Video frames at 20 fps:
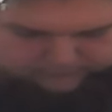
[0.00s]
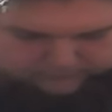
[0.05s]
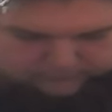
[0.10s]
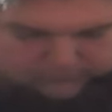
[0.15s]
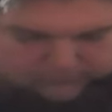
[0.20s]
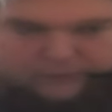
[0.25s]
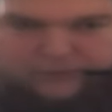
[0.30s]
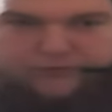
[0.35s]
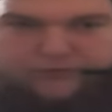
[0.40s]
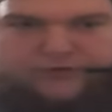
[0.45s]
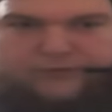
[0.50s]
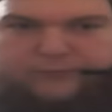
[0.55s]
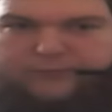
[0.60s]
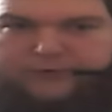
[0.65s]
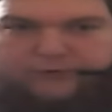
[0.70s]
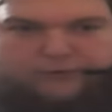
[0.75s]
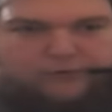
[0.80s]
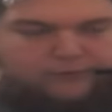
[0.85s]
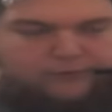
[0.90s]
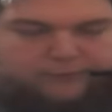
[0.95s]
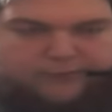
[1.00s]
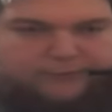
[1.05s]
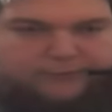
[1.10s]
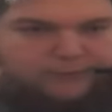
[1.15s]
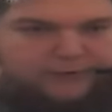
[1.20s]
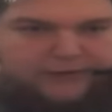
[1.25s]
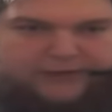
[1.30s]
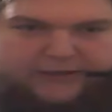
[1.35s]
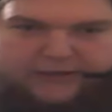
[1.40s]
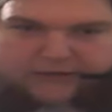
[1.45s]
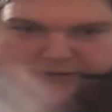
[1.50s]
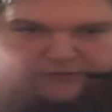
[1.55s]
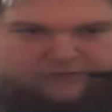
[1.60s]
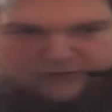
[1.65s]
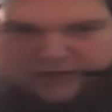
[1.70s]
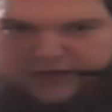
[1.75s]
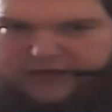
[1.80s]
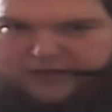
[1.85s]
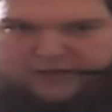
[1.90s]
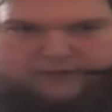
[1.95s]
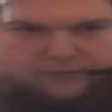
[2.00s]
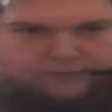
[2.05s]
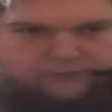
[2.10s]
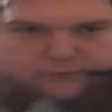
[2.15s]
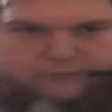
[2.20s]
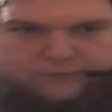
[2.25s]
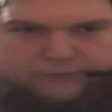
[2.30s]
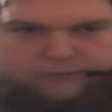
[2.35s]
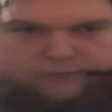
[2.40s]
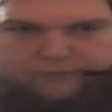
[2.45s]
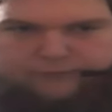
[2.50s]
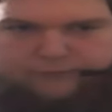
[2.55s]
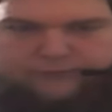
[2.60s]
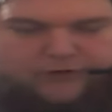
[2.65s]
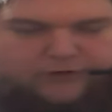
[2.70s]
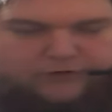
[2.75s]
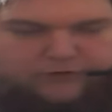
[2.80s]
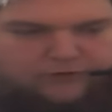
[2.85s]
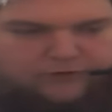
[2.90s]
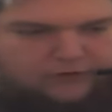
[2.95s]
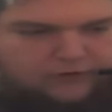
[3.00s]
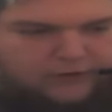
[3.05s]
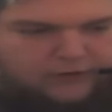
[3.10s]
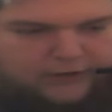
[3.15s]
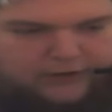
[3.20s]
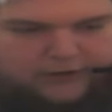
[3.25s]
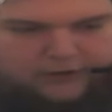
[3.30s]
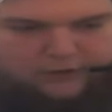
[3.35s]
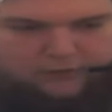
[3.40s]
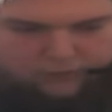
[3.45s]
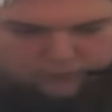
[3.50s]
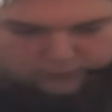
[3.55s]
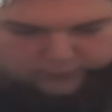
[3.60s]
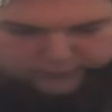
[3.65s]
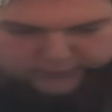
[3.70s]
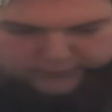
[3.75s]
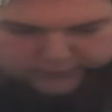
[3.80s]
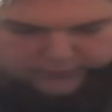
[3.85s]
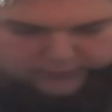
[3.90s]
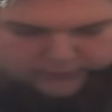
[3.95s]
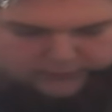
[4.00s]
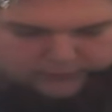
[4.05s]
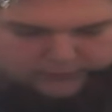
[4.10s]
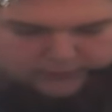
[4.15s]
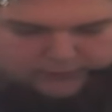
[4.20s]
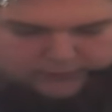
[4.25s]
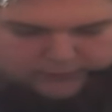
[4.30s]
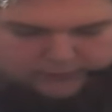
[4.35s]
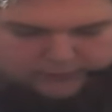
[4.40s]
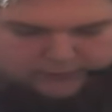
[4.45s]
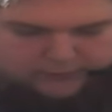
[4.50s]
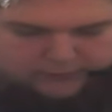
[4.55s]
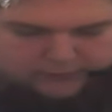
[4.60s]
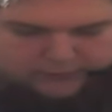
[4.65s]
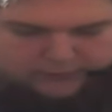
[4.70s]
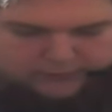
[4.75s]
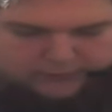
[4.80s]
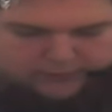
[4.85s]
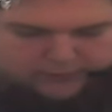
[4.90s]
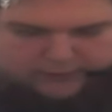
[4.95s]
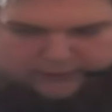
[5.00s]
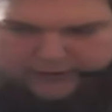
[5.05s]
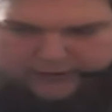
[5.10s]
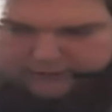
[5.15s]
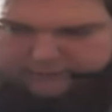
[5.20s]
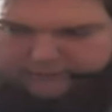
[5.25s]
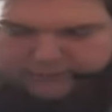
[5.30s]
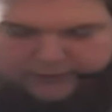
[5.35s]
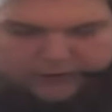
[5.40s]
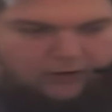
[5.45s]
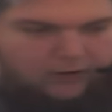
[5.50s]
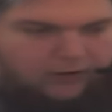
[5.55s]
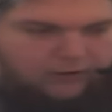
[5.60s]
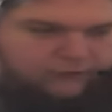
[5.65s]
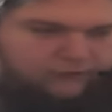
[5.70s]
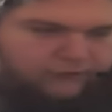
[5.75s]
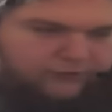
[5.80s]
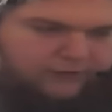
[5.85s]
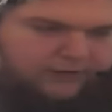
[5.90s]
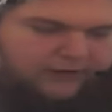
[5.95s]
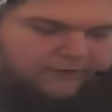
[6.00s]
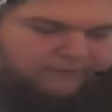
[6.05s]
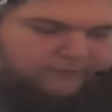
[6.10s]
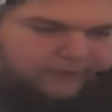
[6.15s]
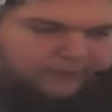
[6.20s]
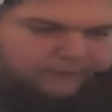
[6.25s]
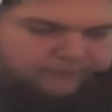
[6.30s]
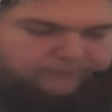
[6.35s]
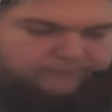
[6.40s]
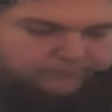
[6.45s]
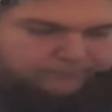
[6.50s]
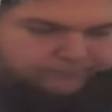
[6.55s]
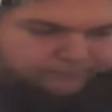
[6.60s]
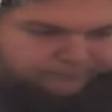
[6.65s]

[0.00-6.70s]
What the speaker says: There's something wrong with my brain. I just can't function like I normally have been. Also, I've been.